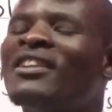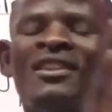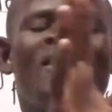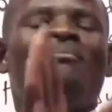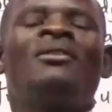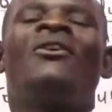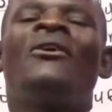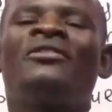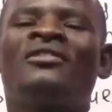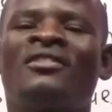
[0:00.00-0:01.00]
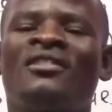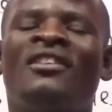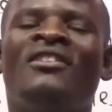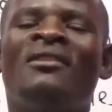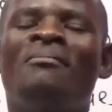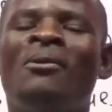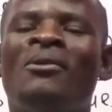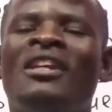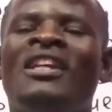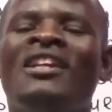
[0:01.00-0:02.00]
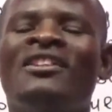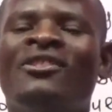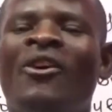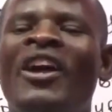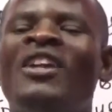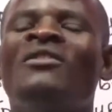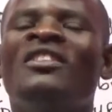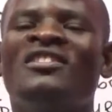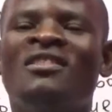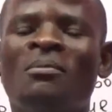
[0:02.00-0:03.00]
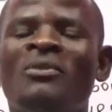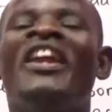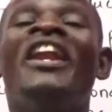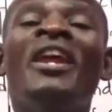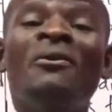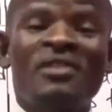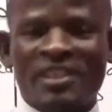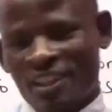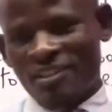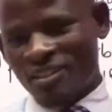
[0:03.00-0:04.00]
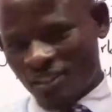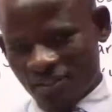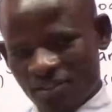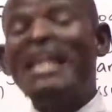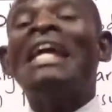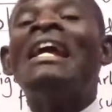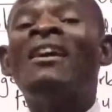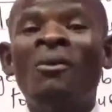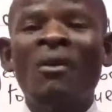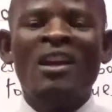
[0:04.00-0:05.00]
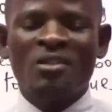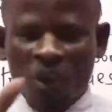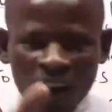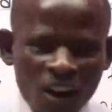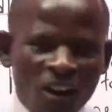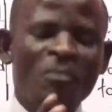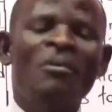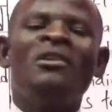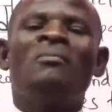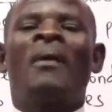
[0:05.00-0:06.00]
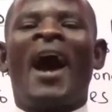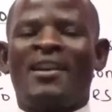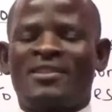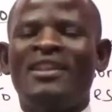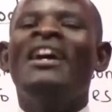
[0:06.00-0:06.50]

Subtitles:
It is because the body is going to distribute the nutrients equally to all body parts.